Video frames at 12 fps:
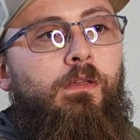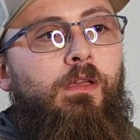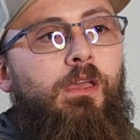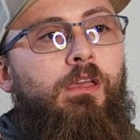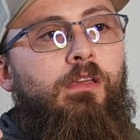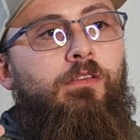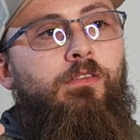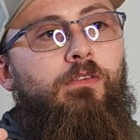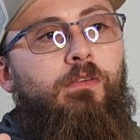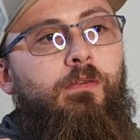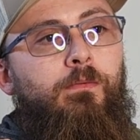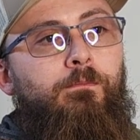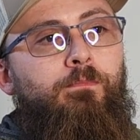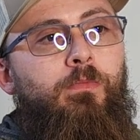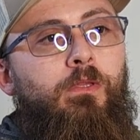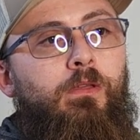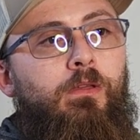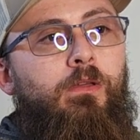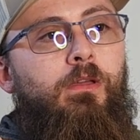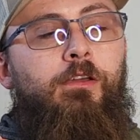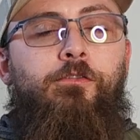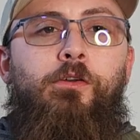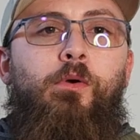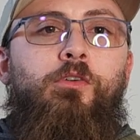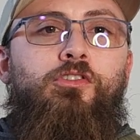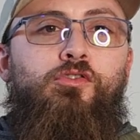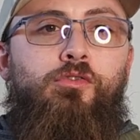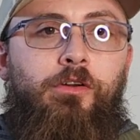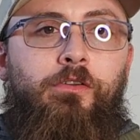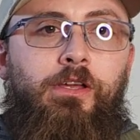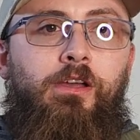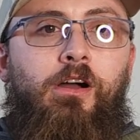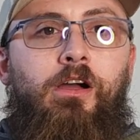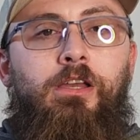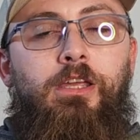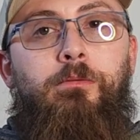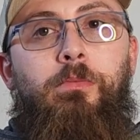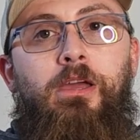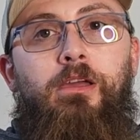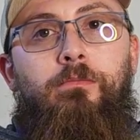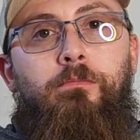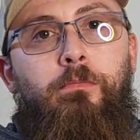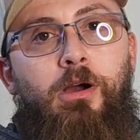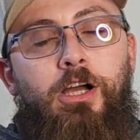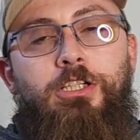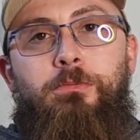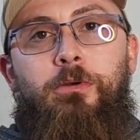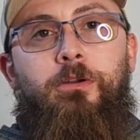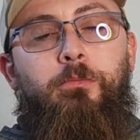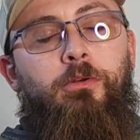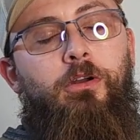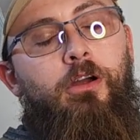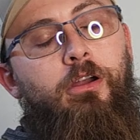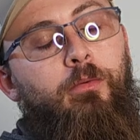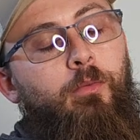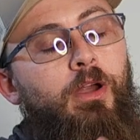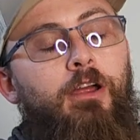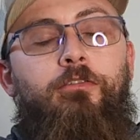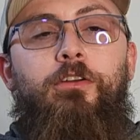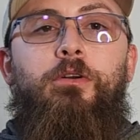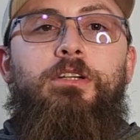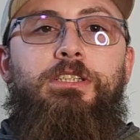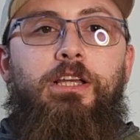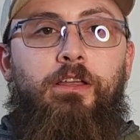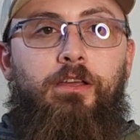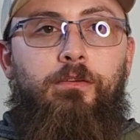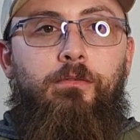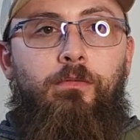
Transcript: is if you're struggling on eBay, Poshmark, Mercari, wherever you are selling,